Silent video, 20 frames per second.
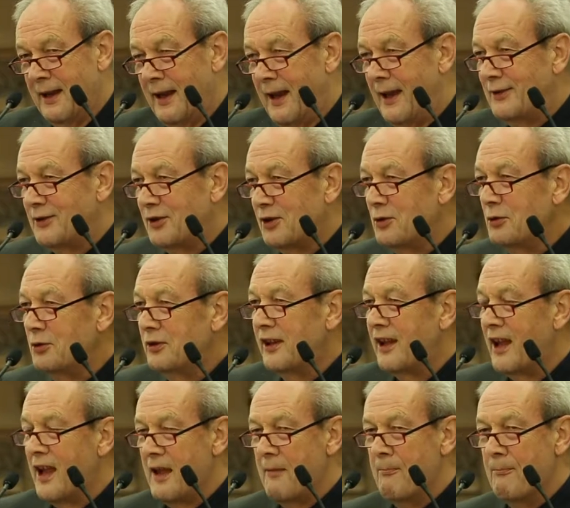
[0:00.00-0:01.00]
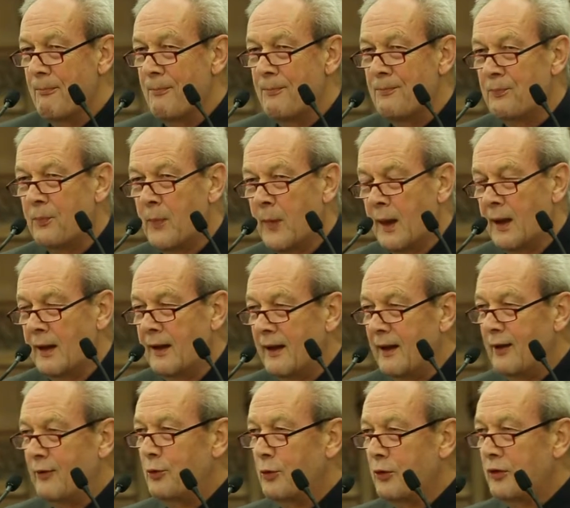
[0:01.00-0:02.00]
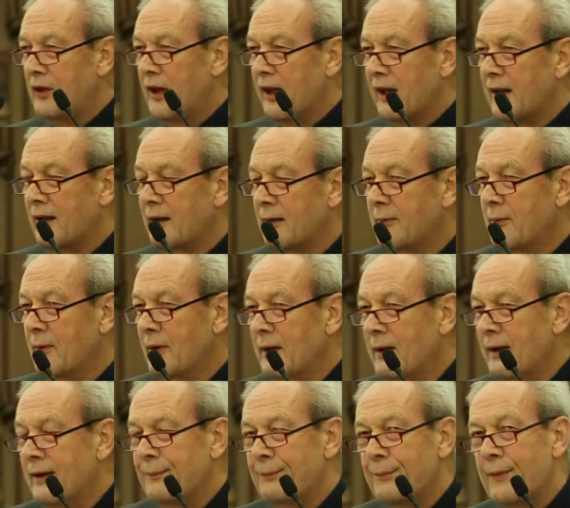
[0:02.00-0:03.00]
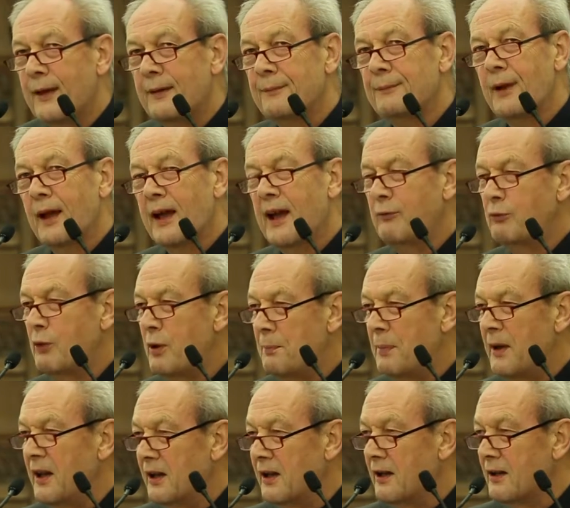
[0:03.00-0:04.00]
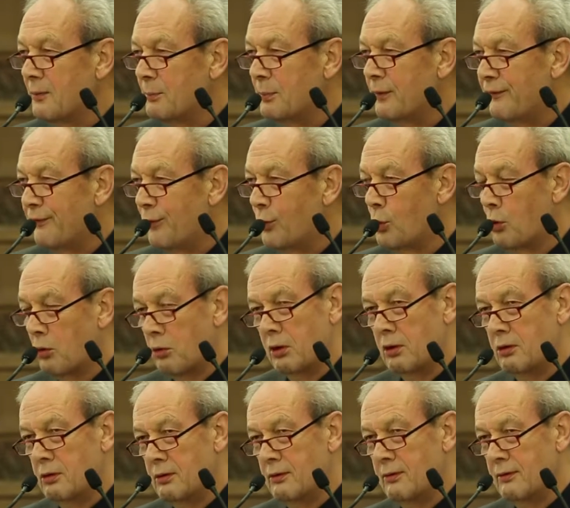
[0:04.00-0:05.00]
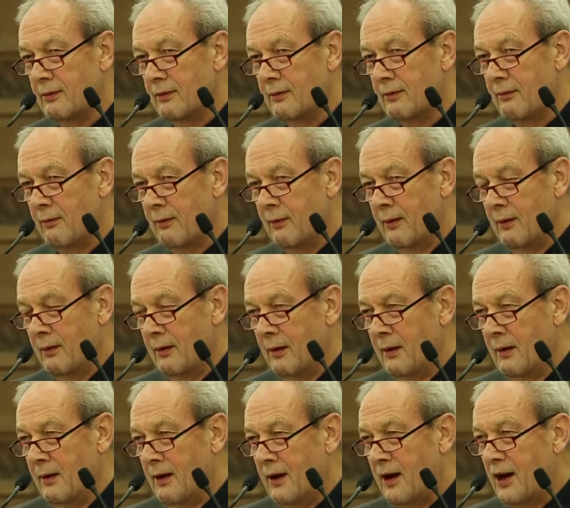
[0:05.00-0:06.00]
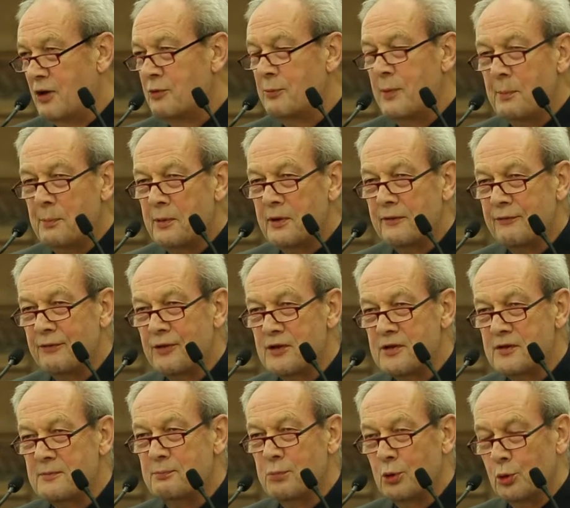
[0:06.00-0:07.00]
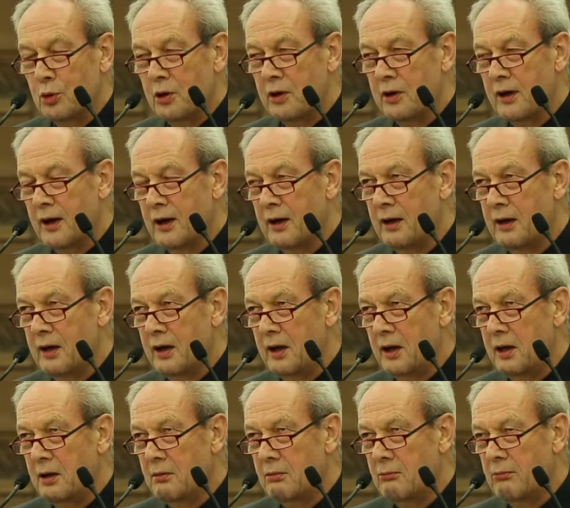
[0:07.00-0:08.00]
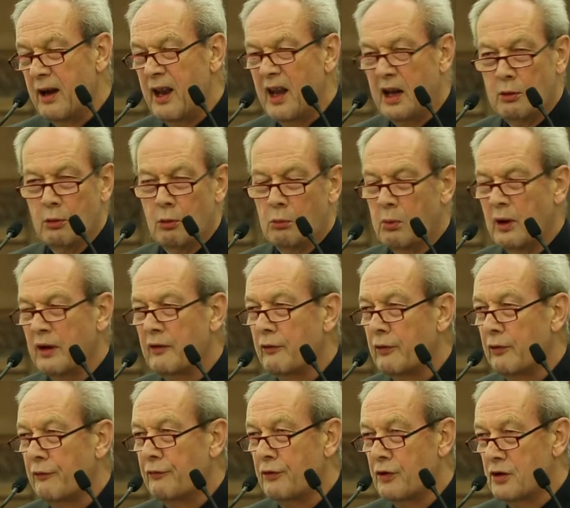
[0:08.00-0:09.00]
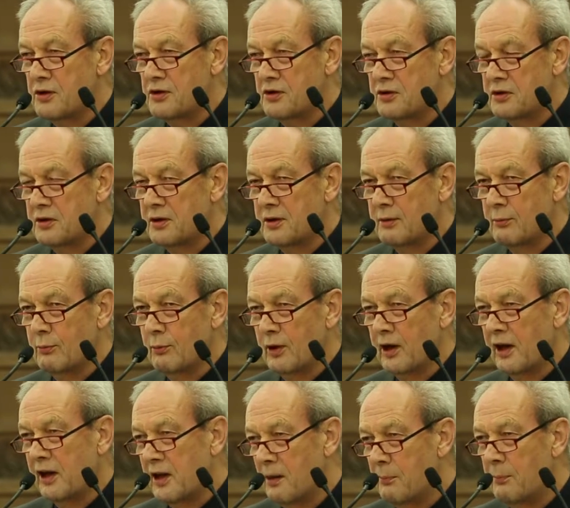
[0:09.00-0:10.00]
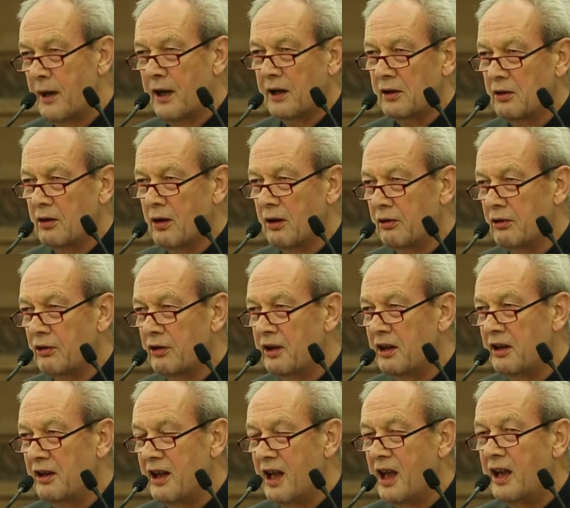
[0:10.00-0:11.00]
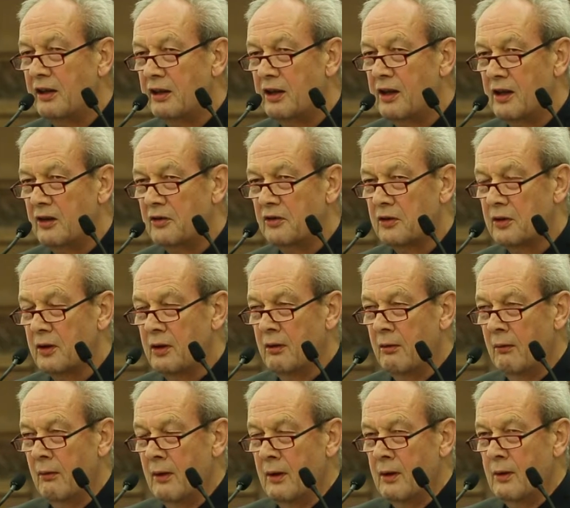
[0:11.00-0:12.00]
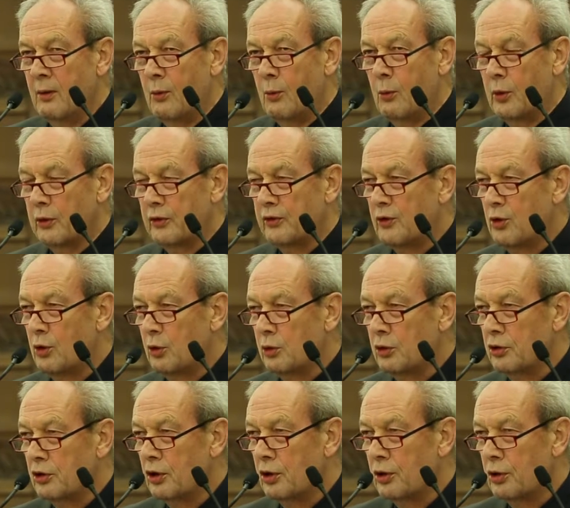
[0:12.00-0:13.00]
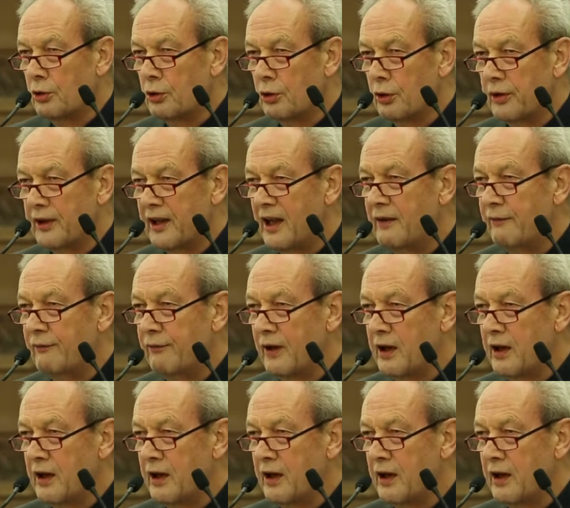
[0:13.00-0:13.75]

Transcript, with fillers: it's a good game if you think, have we been here before? I remember the first book I read, or one of the first, when I came back to Hungary in the 80s, was called In